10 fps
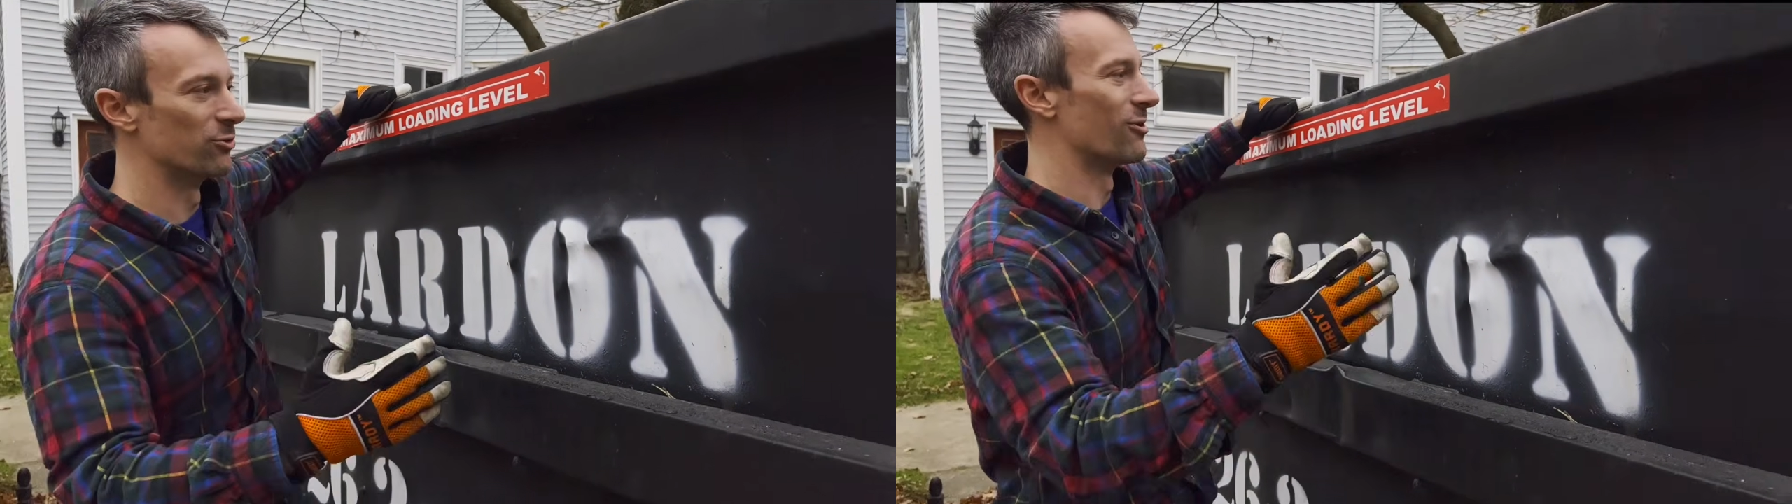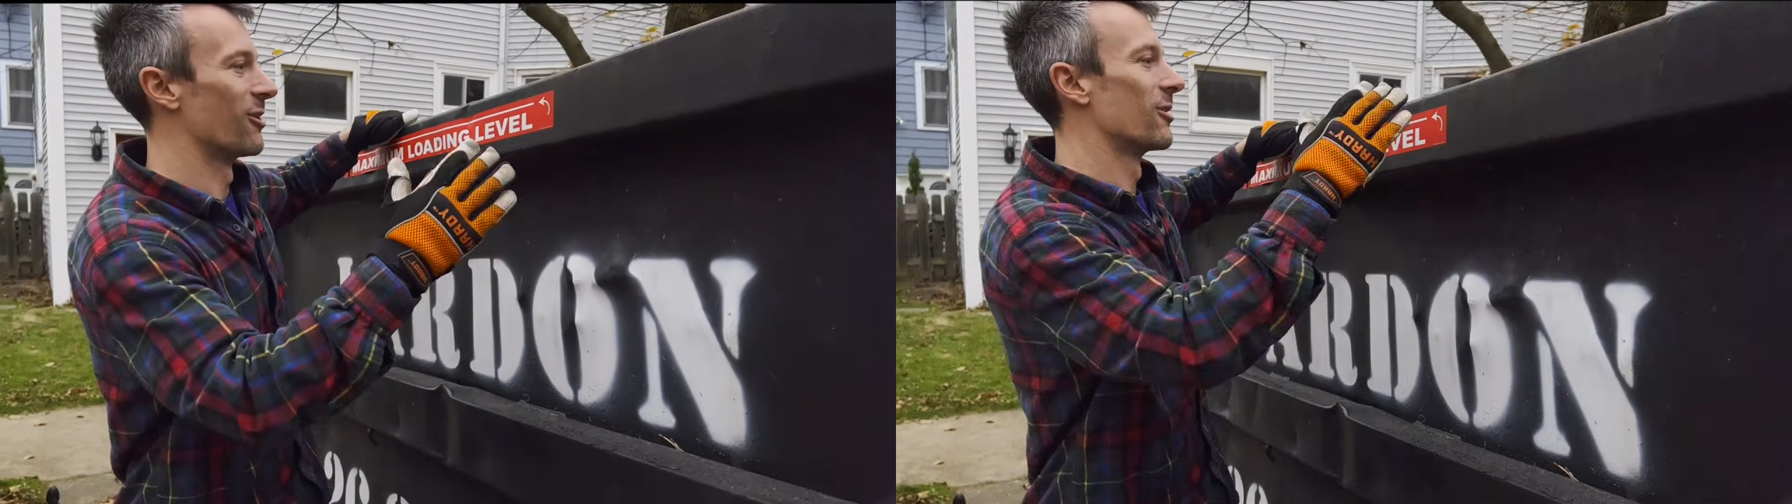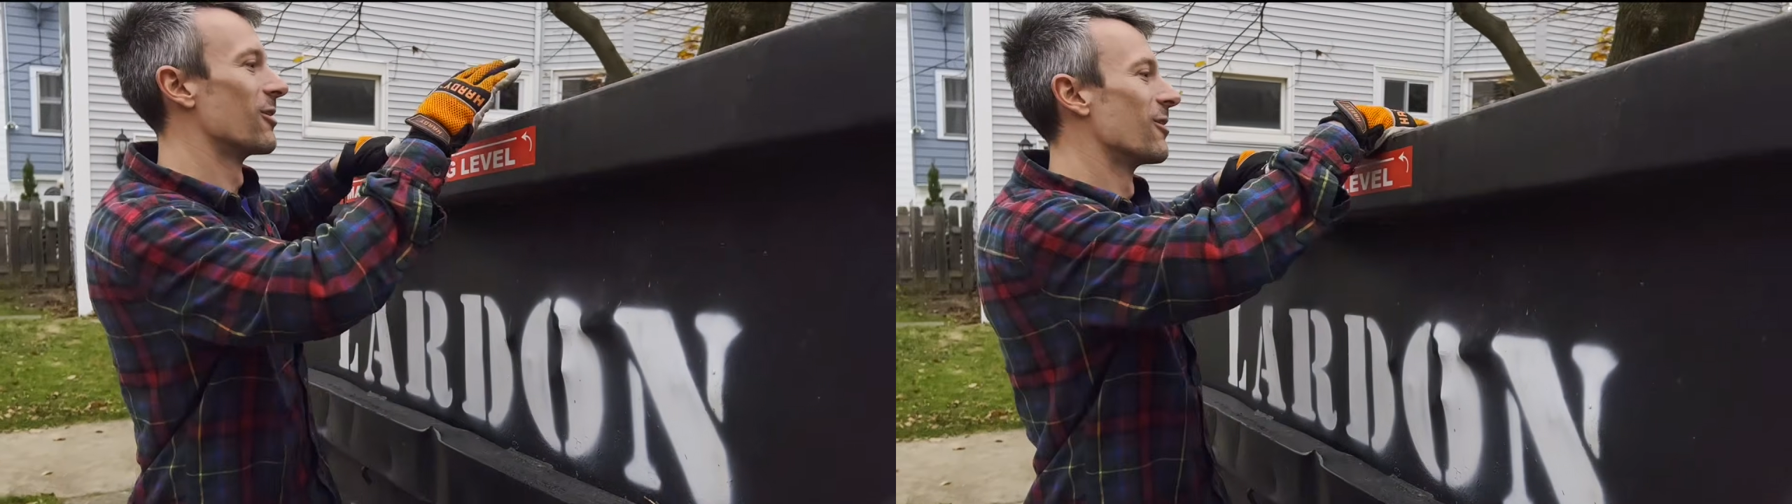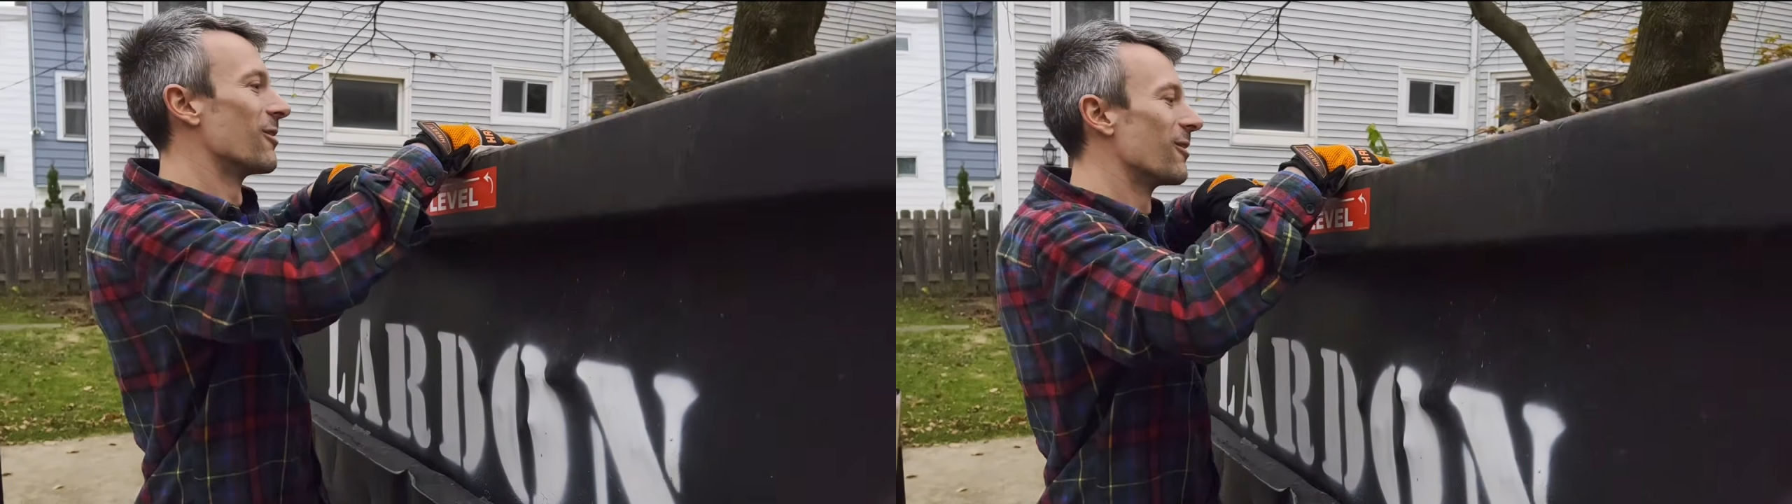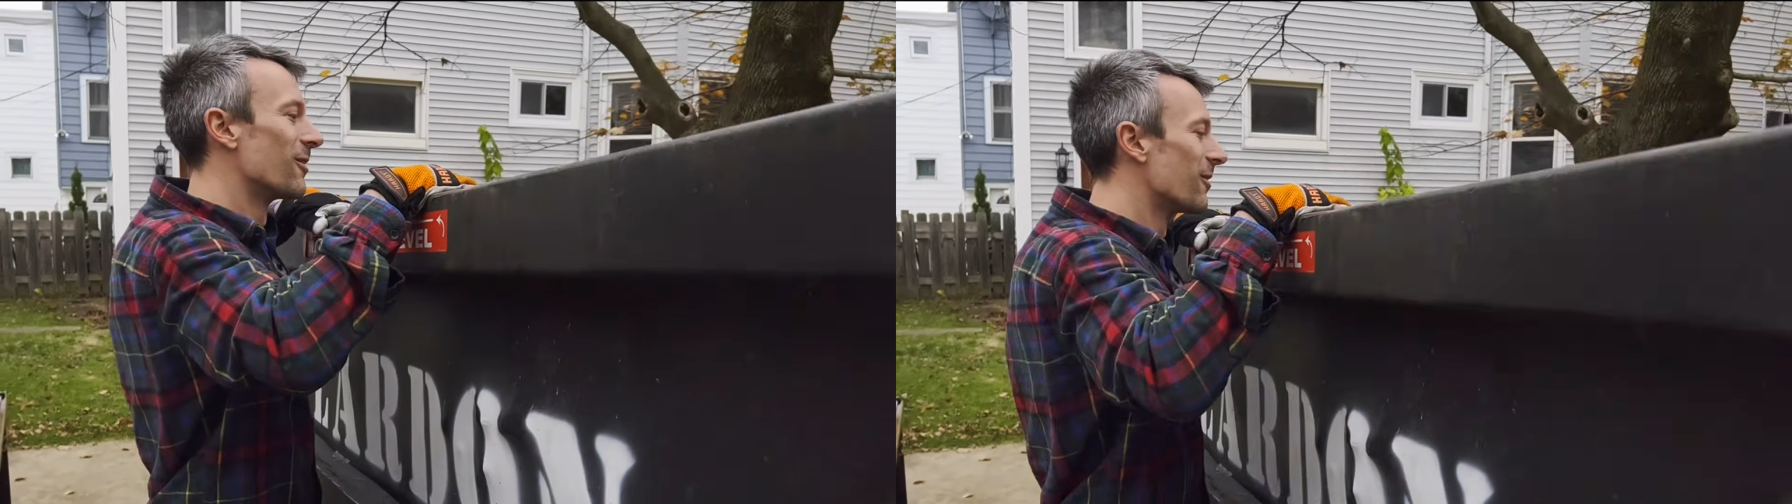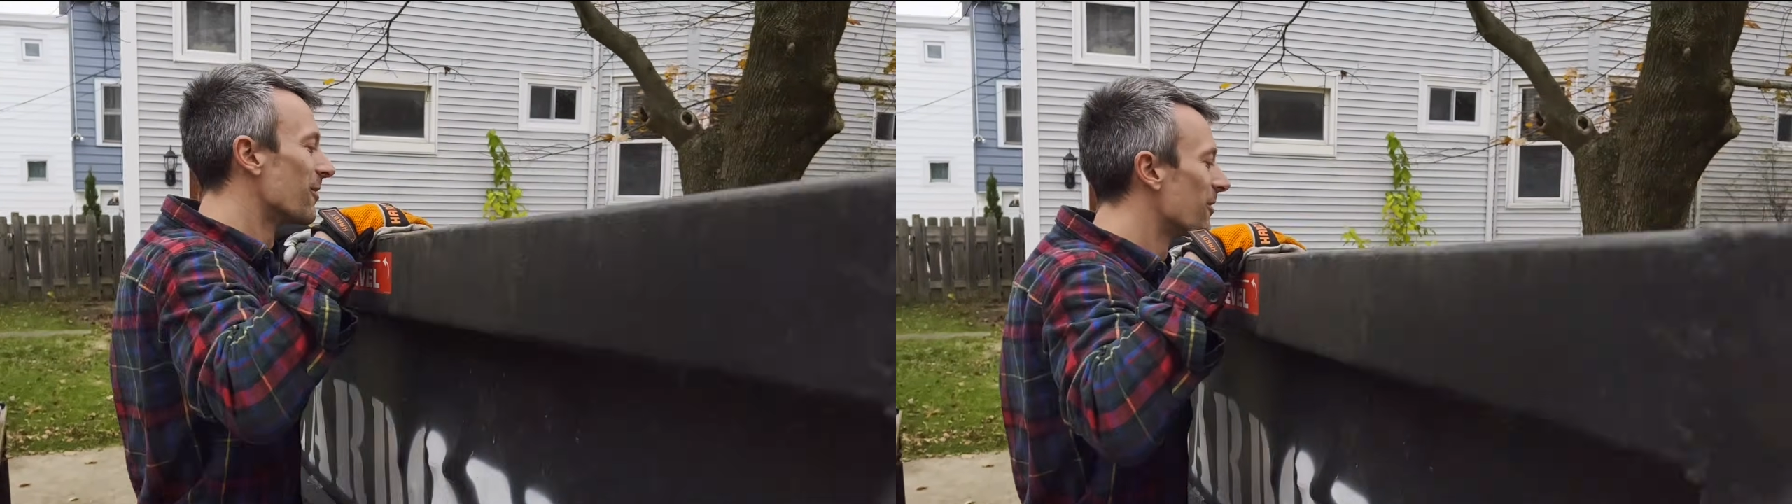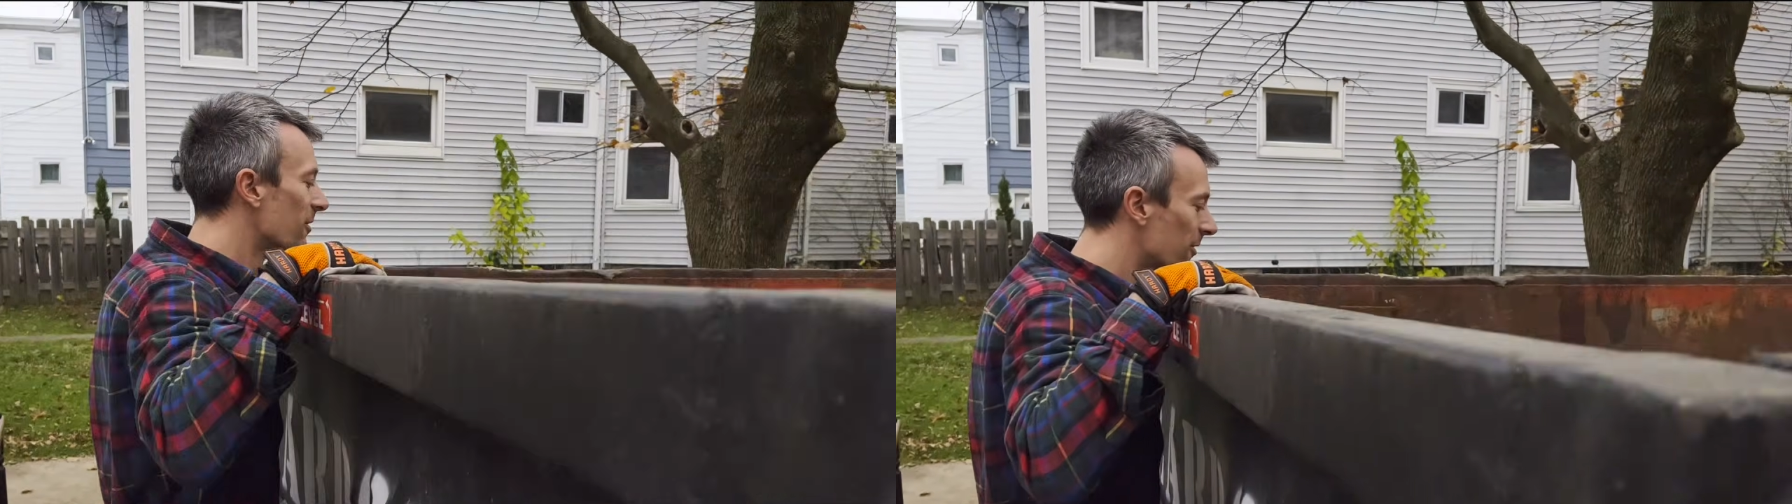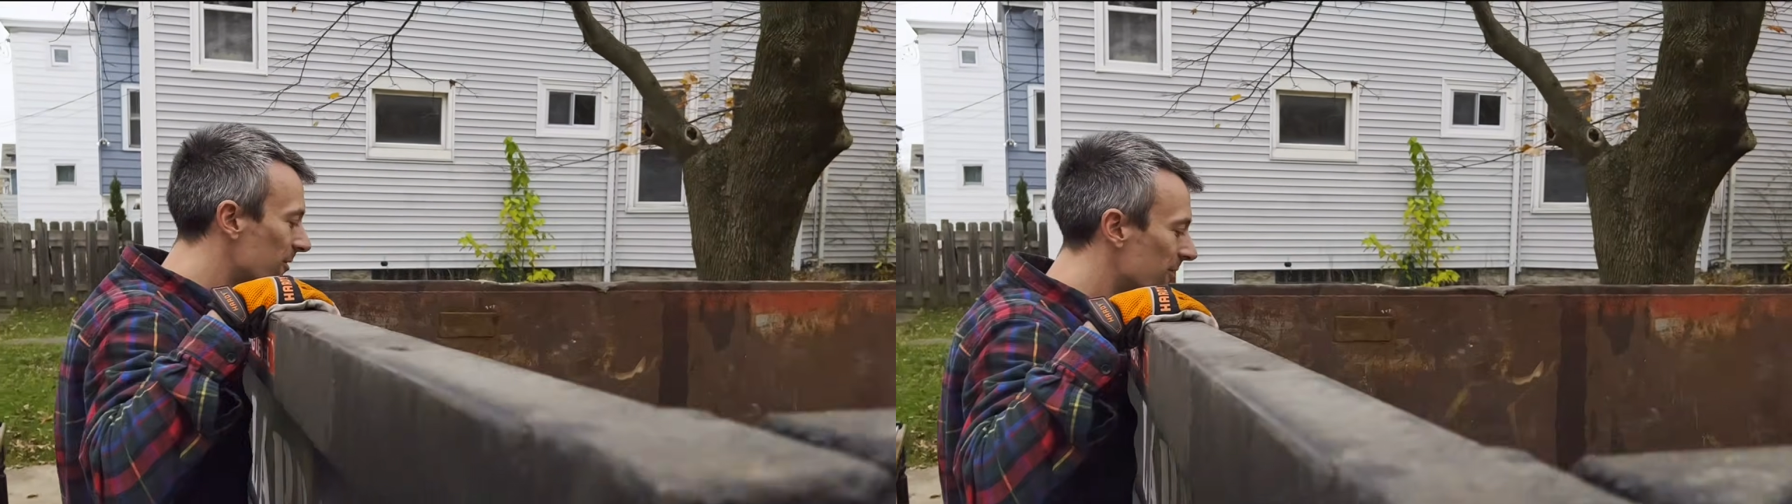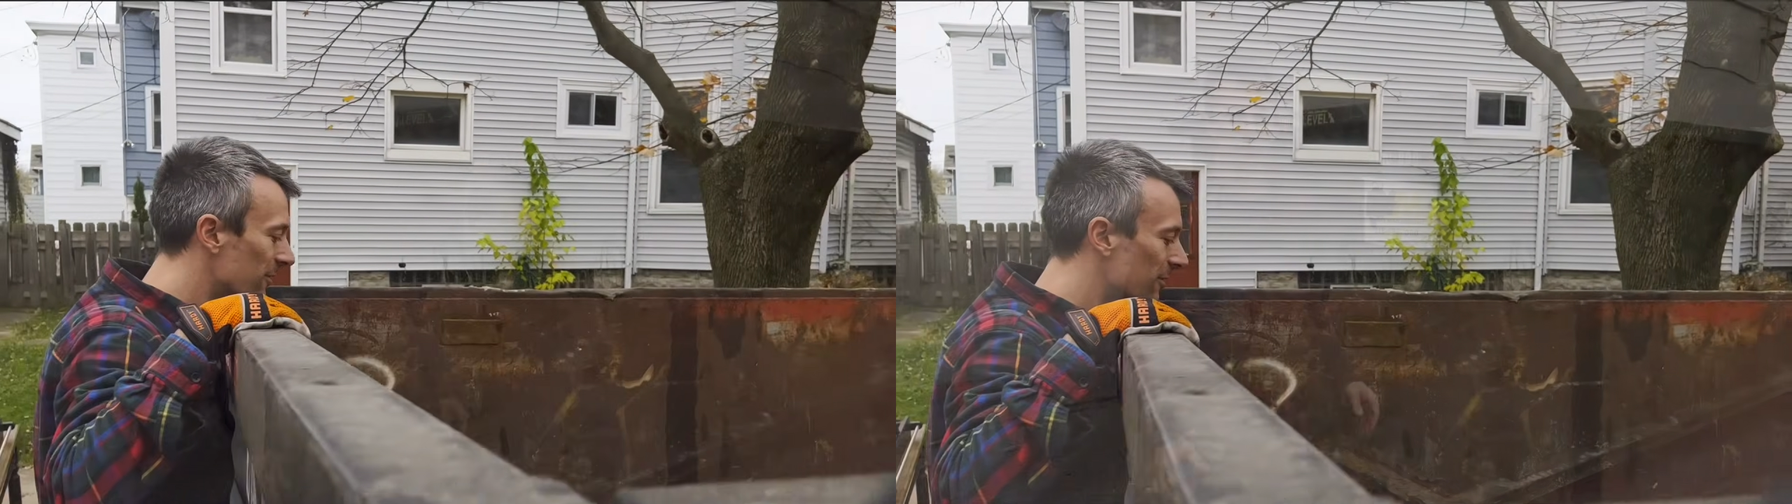look. So